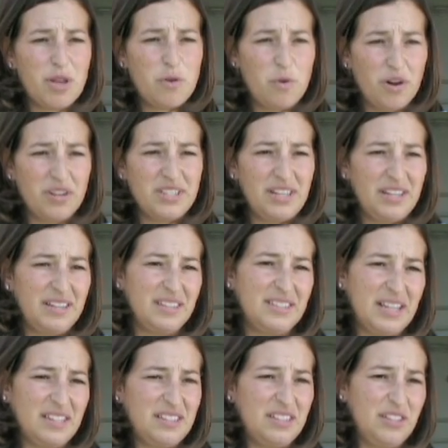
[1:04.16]
the quarantine and
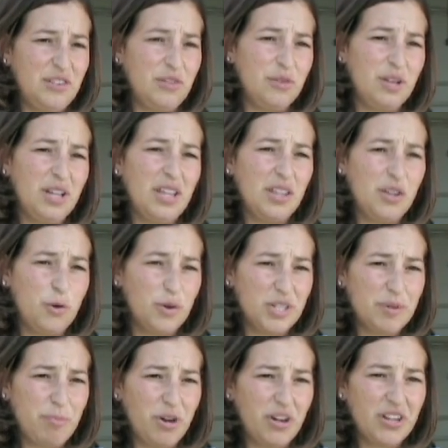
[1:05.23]
sent to the
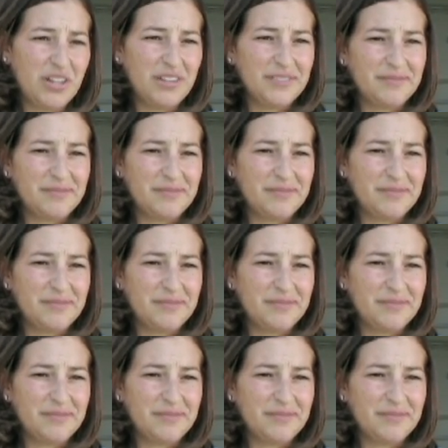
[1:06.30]
horse park.